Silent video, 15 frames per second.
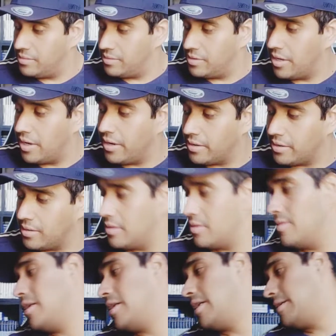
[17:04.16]
Dark,
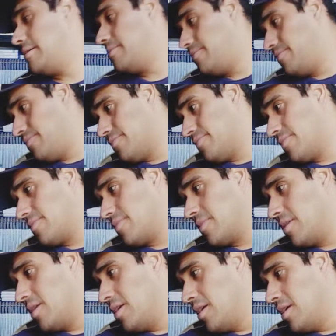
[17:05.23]
um,
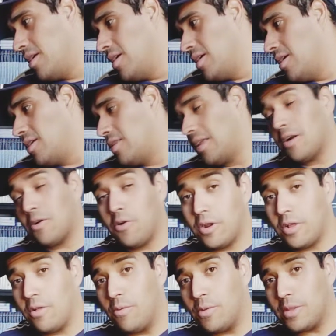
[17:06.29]
Dark
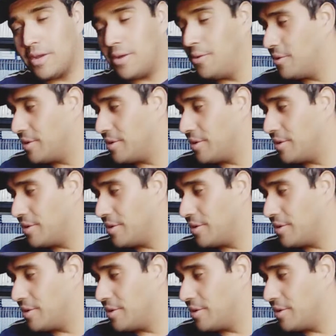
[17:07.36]
Chronicle was a good